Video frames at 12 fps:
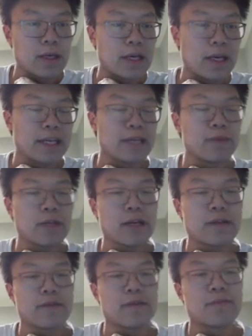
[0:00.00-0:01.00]
I keep track
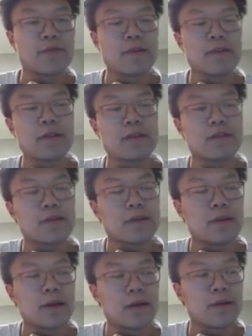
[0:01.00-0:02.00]
of the previous
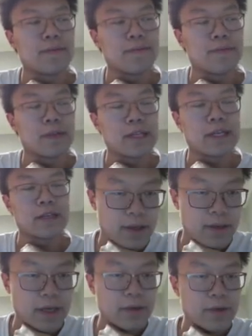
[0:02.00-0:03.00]
length.
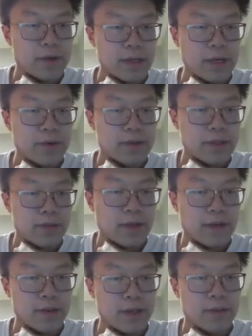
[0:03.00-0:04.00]
Now since we have
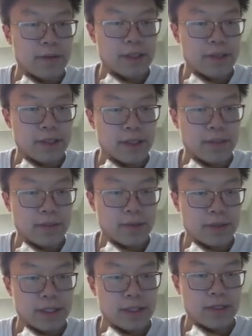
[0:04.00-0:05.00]
our number of
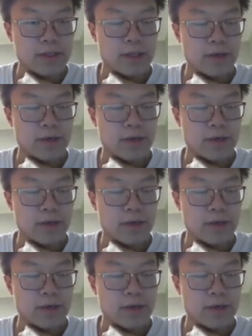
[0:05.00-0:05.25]
digits that